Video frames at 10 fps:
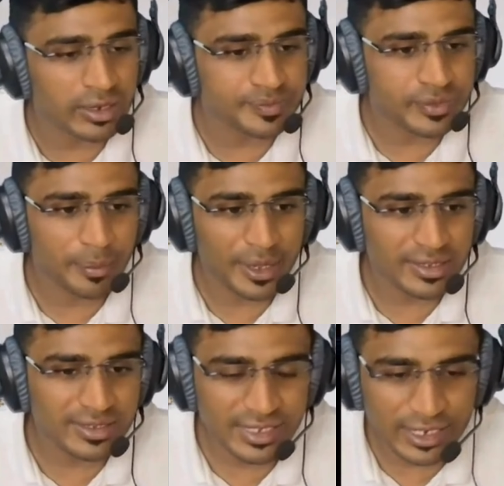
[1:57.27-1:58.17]
because
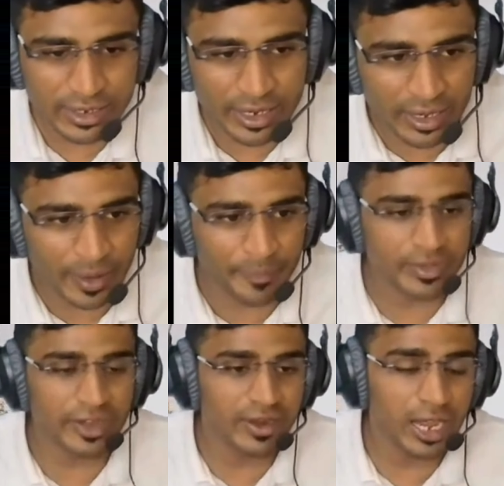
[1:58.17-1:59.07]
see,
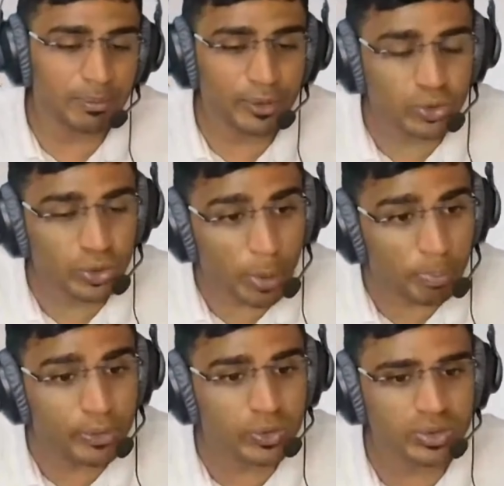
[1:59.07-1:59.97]
that will help you to
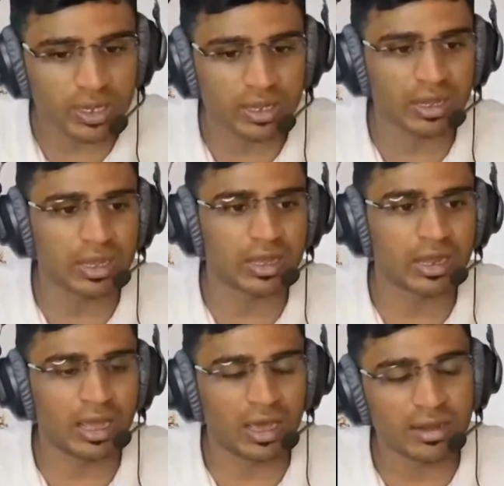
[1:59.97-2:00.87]
compute,
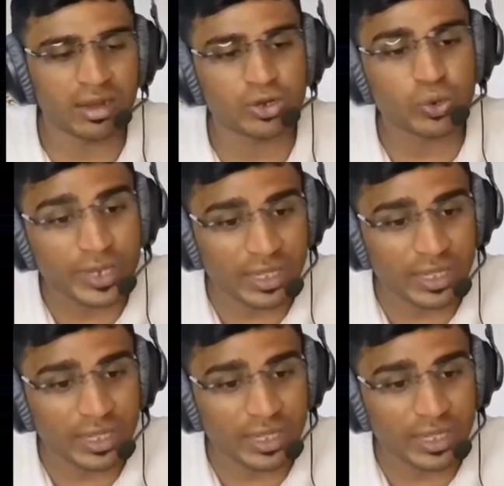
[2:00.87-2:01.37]
or to tell